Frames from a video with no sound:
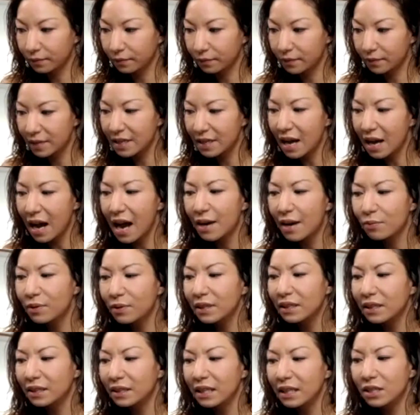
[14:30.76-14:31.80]
yeah, I really
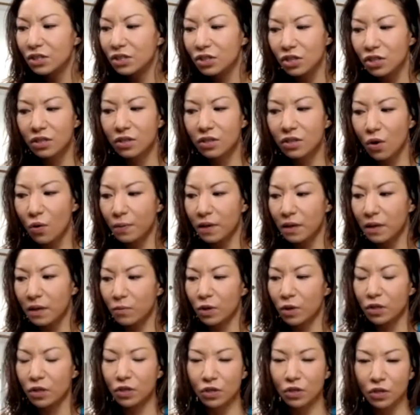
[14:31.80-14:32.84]
think it's just opening
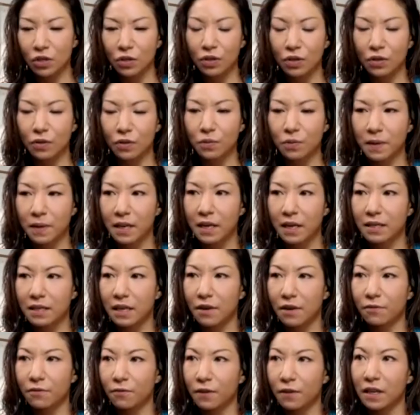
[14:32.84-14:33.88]
more studios because
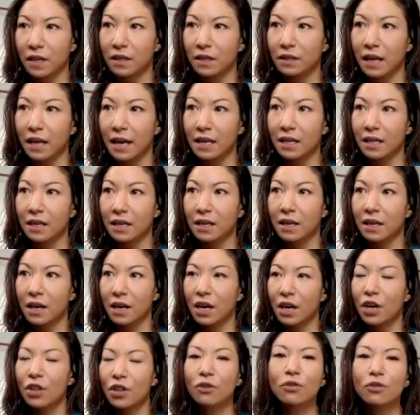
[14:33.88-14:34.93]
I feel like
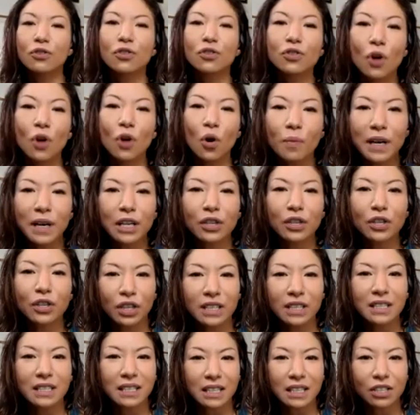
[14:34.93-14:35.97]
there's so many
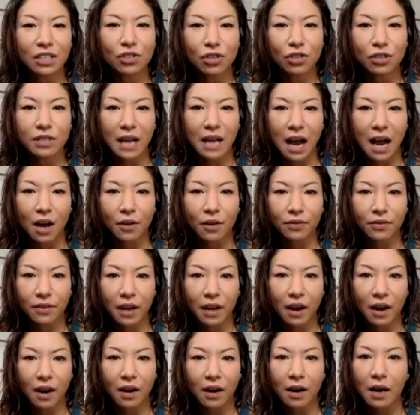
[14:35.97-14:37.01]
good teachers out
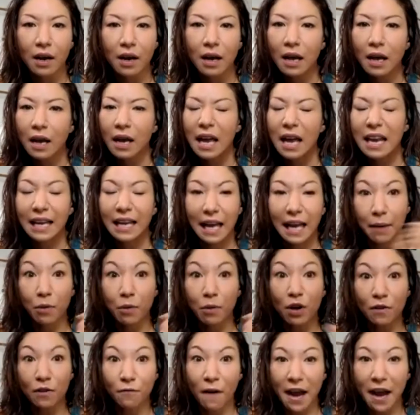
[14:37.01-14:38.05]
there and like I'm
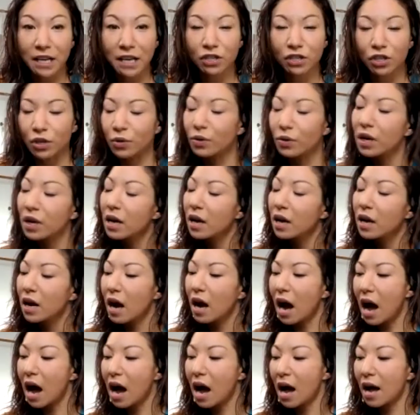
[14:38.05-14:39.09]
going to find you.
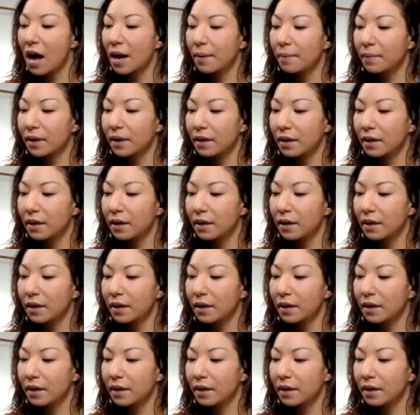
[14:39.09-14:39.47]
Um